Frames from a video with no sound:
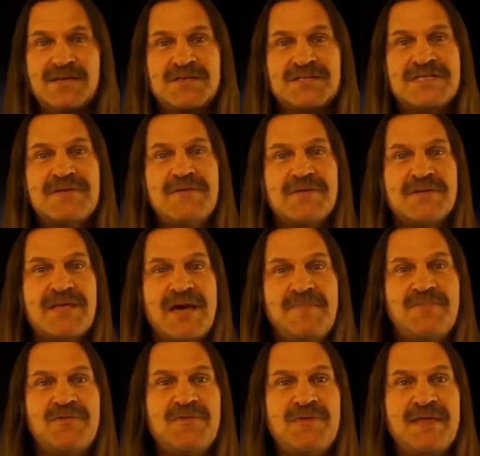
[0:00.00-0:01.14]
To see what would
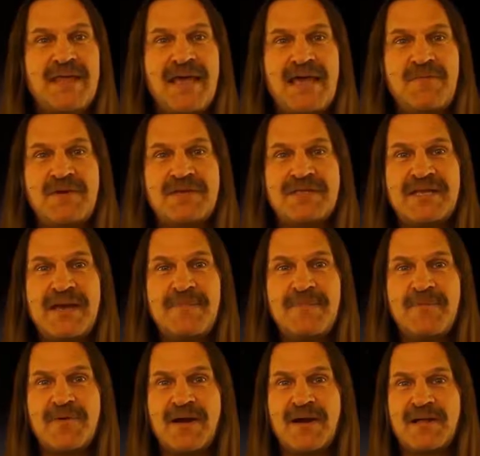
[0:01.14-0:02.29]
come through the gate, we
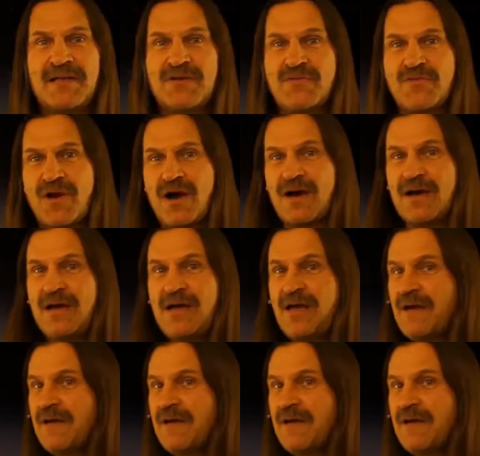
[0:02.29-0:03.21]
temporarily draw